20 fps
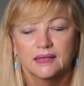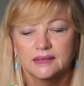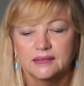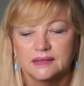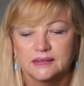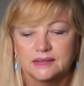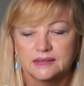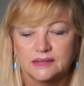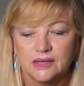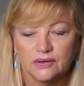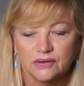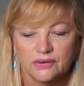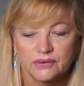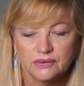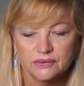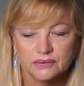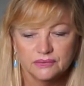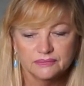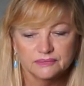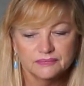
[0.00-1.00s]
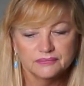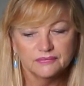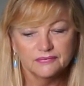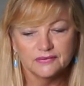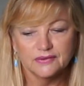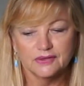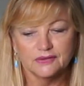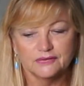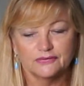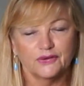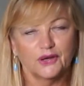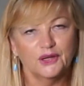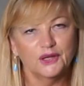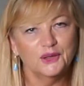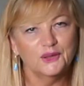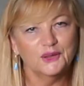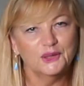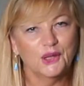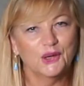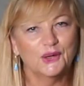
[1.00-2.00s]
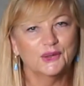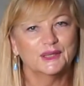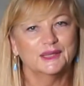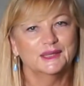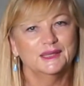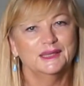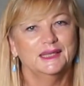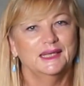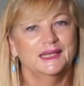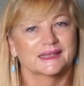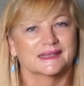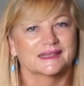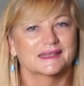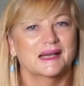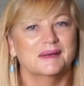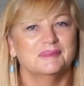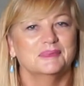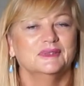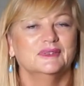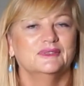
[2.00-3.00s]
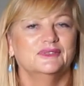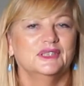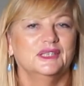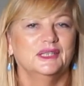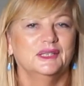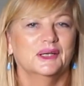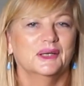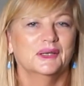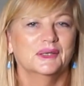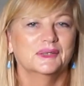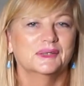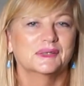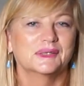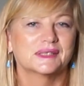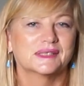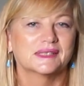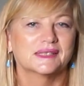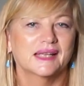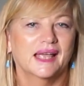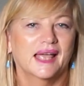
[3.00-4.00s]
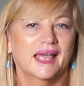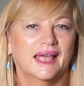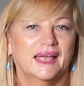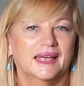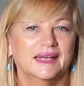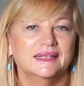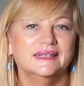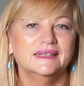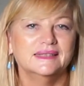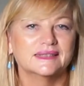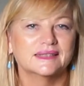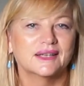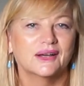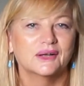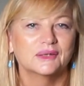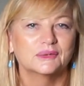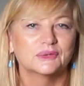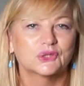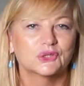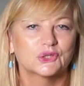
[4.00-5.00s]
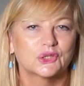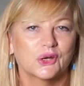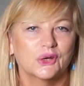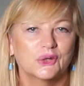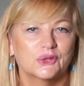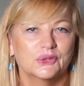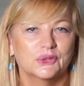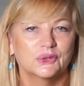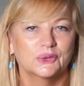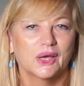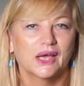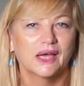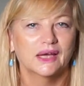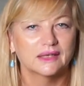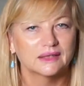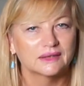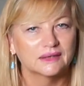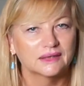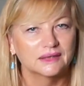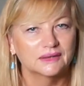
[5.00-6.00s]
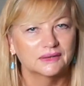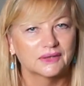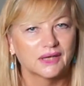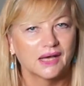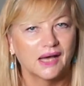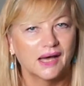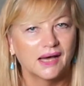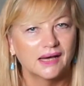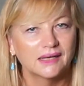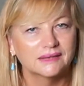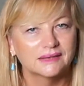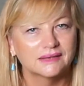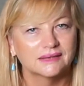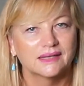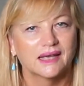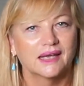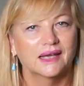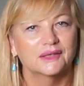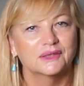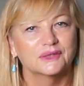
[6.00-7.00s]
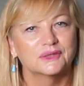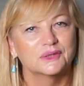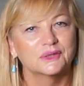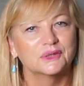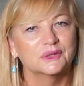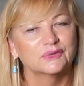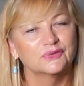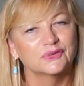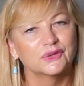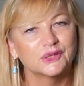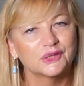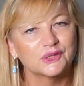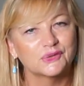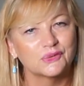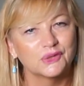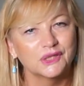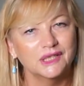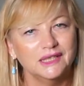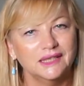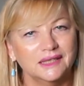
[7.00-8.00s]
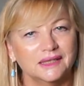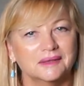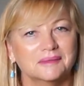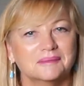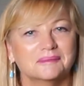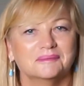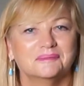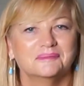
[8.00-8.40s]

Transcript: So follow along in the next couple of videos and I'll show you how to clear your cards and how to do your first reading.